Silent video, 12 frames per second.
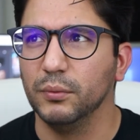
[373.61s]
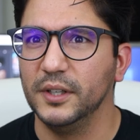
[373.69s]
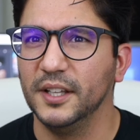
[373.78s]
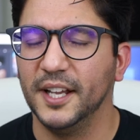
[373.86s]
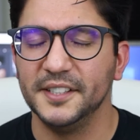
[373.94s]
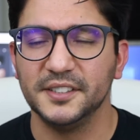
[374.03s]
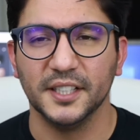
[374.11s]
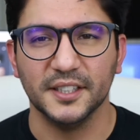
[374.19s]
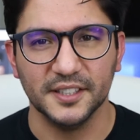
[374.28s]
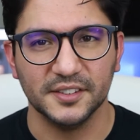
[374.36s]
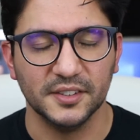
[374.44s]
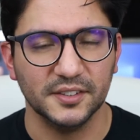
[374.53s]
realize that
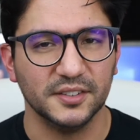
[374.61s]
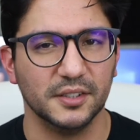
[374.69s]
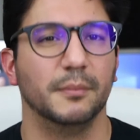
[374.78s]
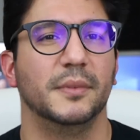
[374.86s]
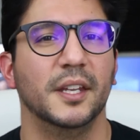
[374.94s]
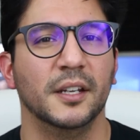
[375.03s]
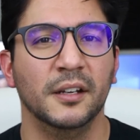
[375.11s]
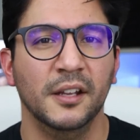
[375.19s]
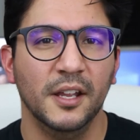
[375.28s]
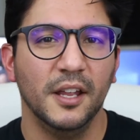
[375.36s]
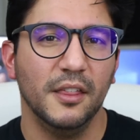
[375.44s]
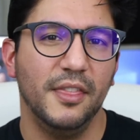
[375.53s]
this is something
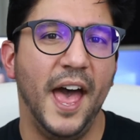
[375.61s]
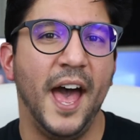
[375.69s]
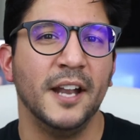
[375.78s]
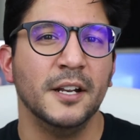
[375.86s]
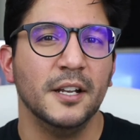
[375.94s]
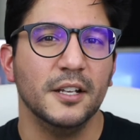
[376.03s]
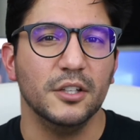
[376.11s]
that